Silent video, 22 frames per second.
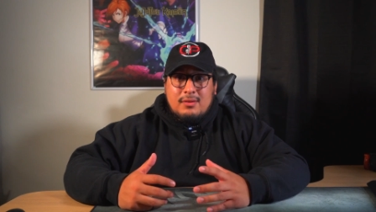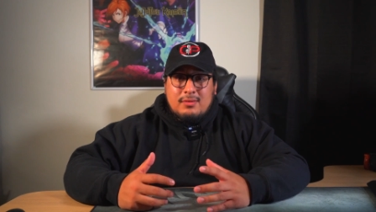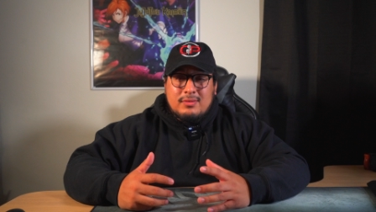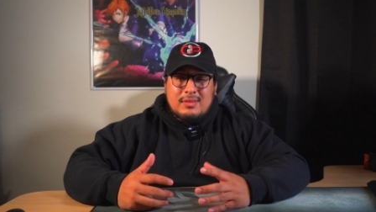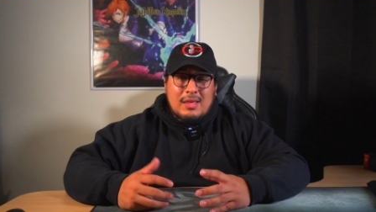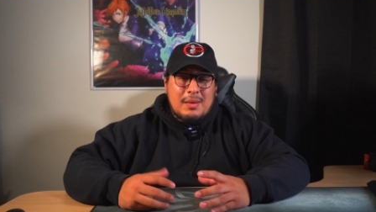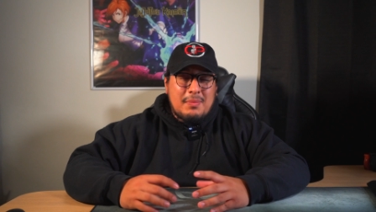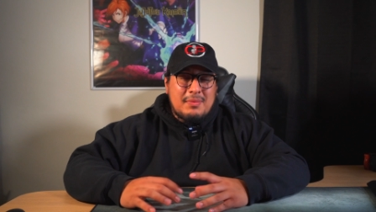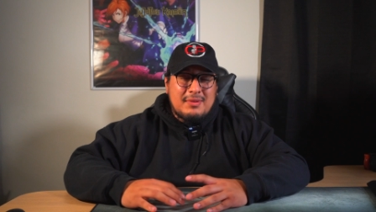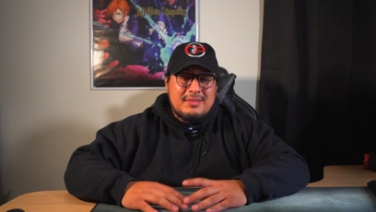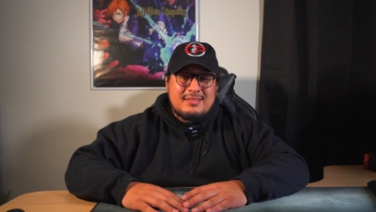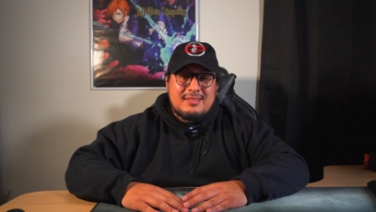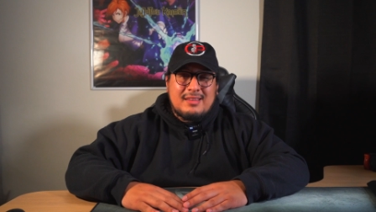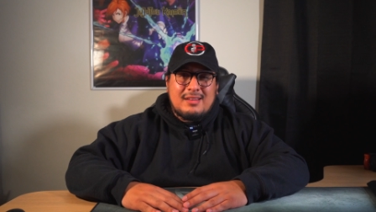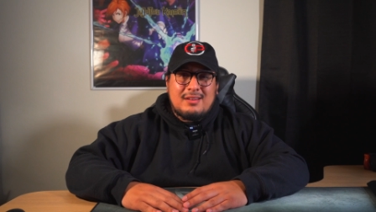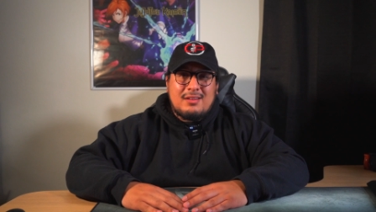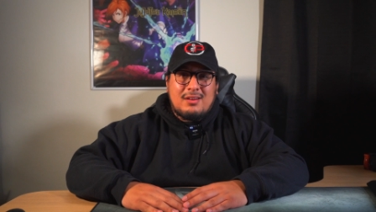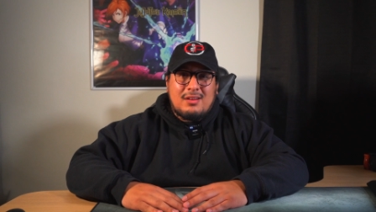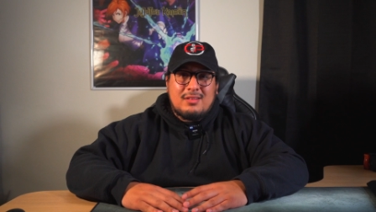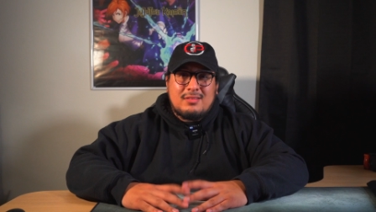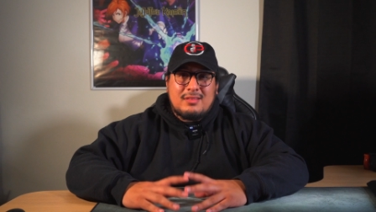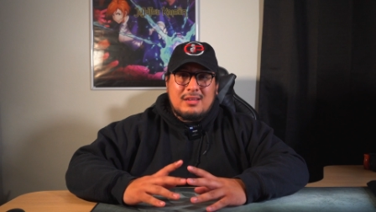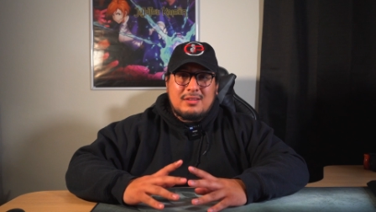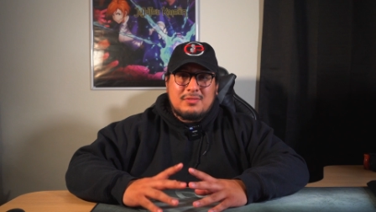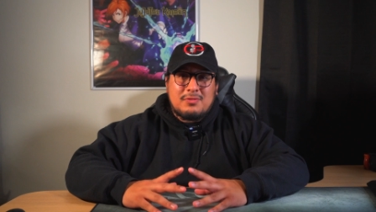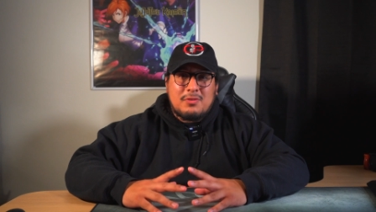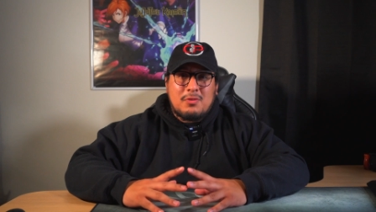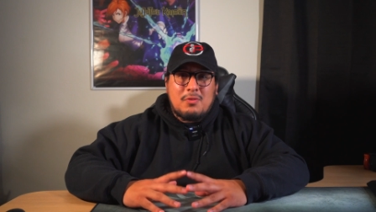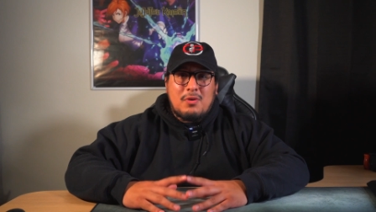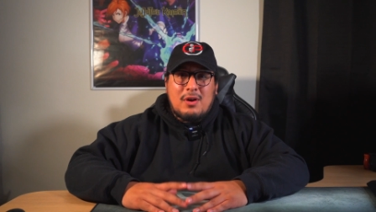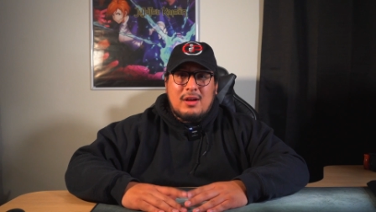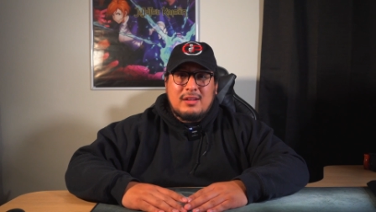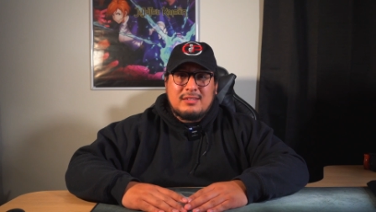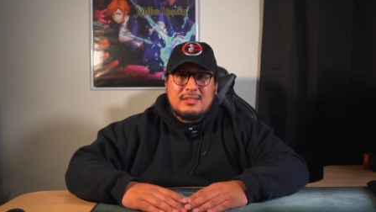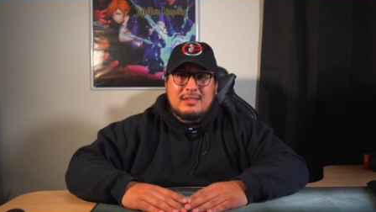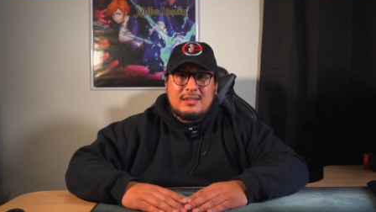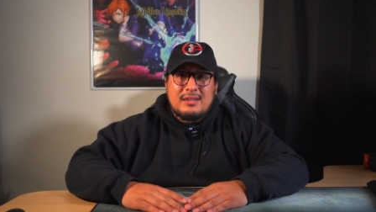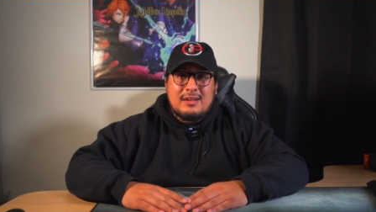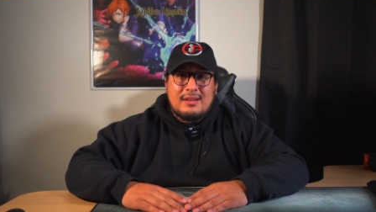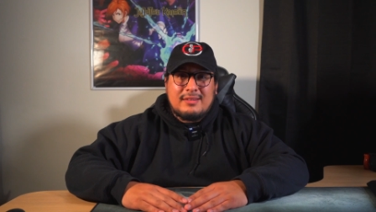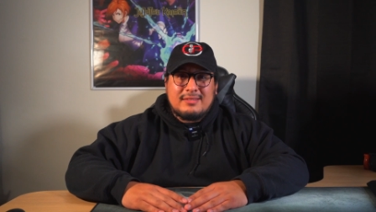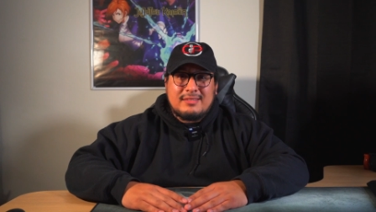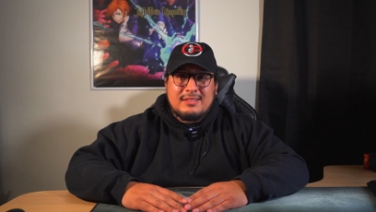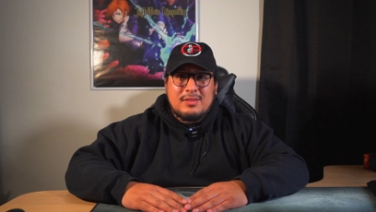That being said, said, y'all, thanks for watching, and
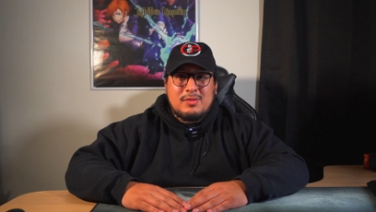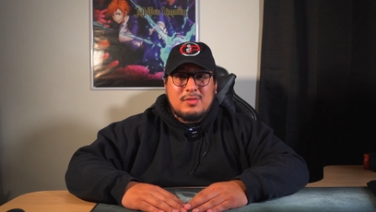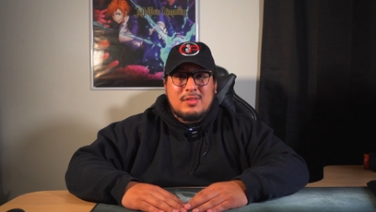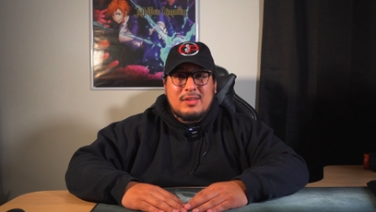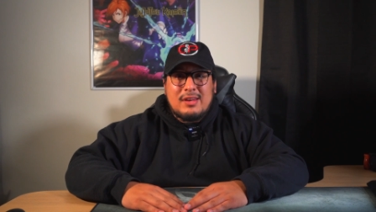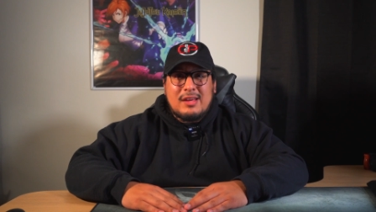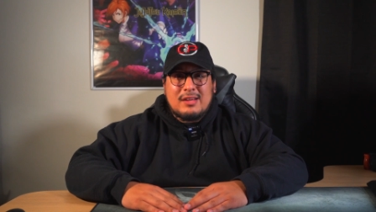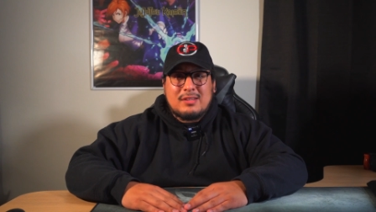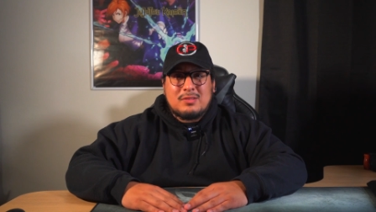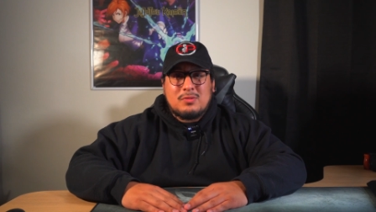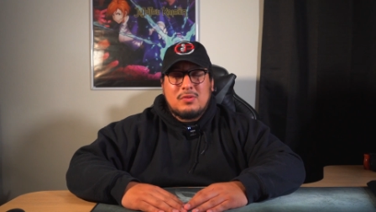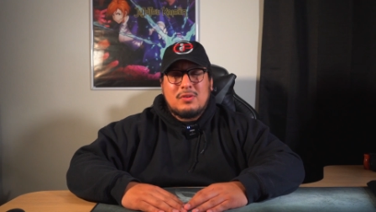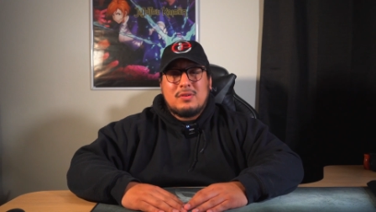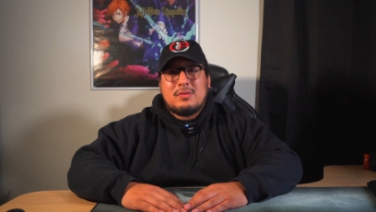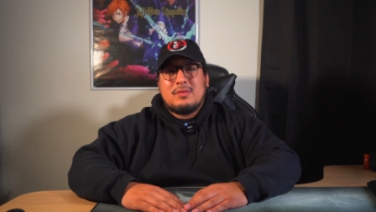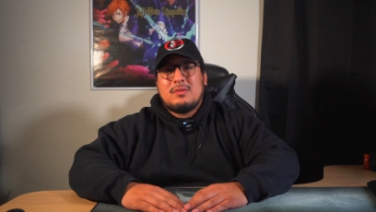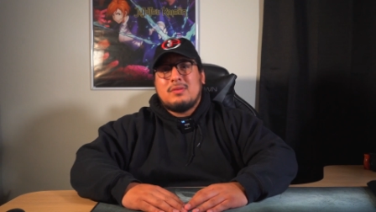I'll see you in the next one.